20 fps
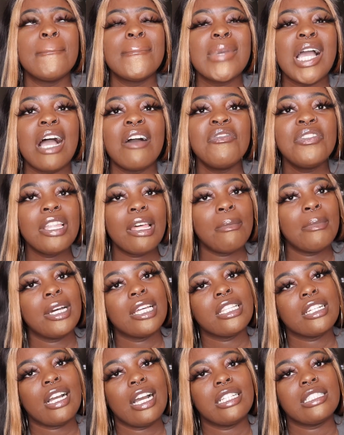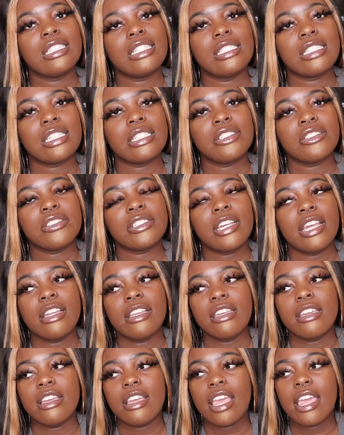I feel like my other content's
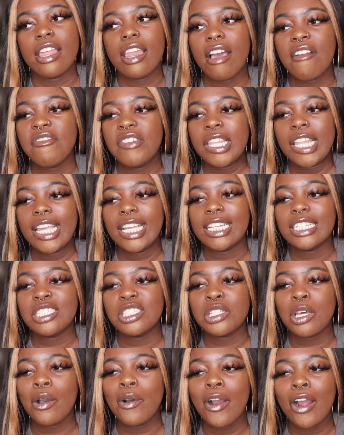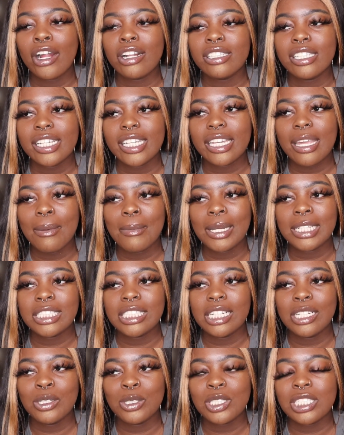entertaining and I feel like it's so hard looking at my
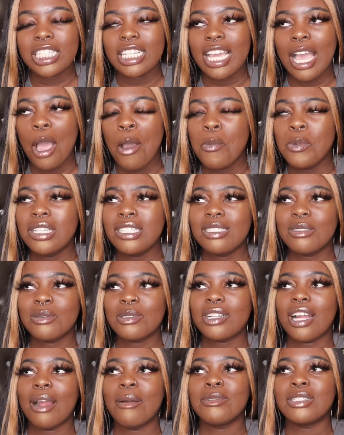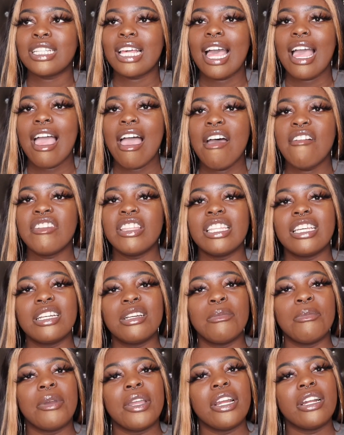channel seeing how many subscribers I have and then
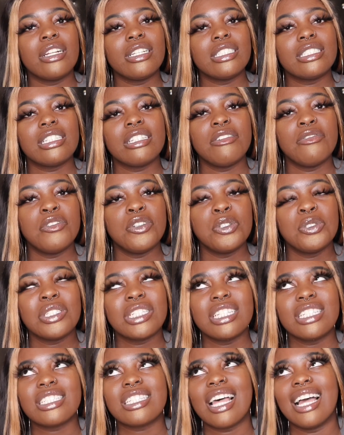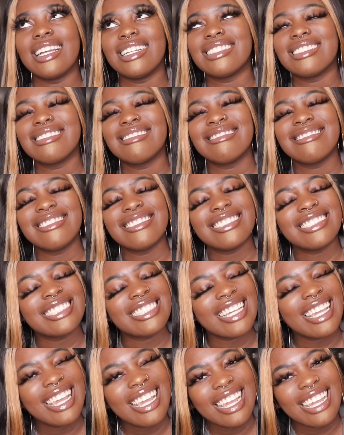comparing it to the views and it's like
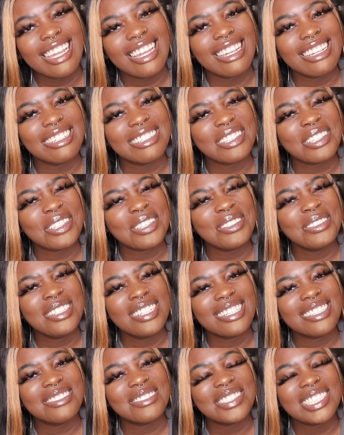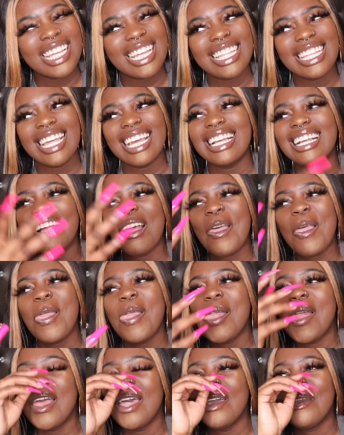dang you know what I'm saying like
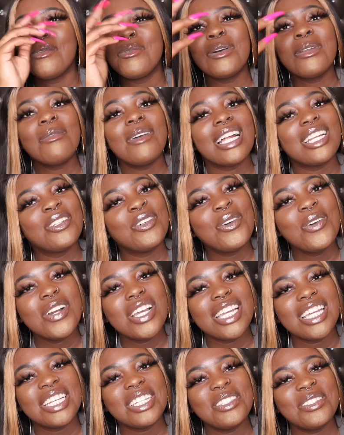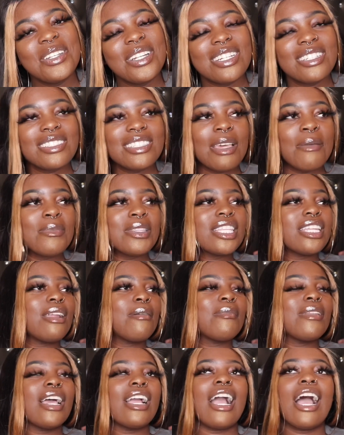what am I doing you know what I'm saying but then
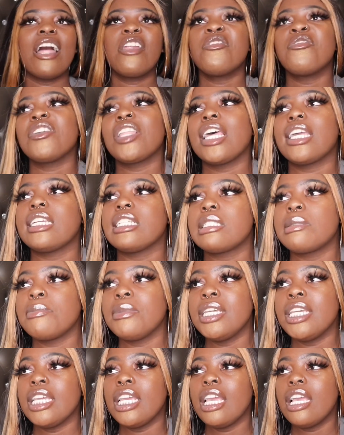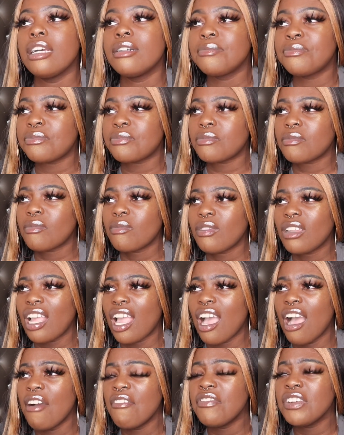I'm like I don't feel like it's me
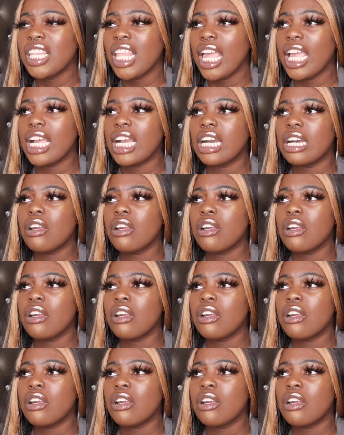I feel like